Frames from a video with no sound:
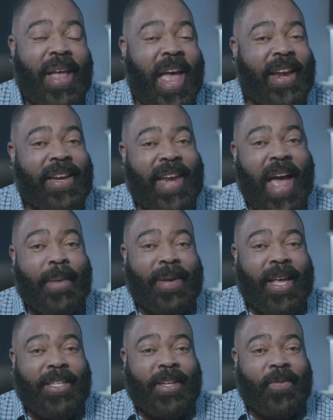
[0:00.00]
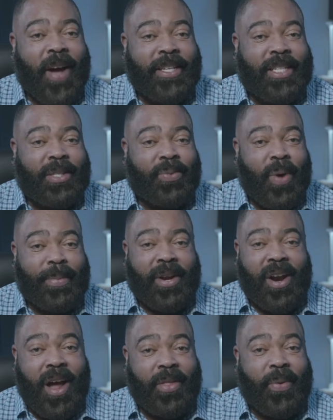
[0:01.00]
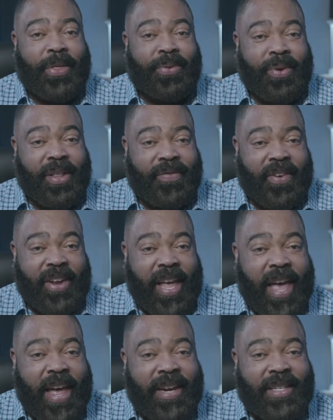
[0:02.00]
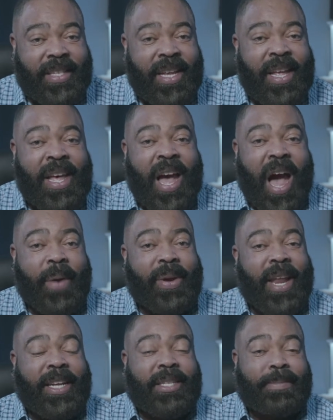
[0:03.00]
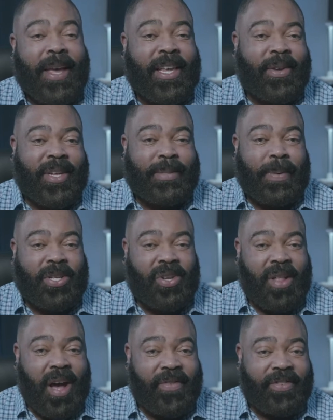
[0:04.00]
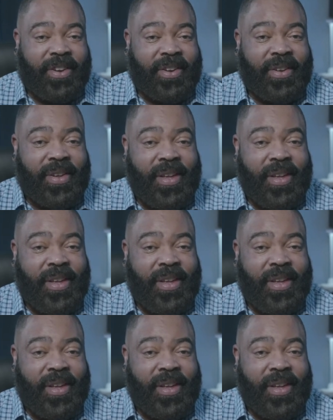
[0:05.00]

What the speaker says: And now, because you watched this webinar all the way through to the very end, I would like to make you a special offer.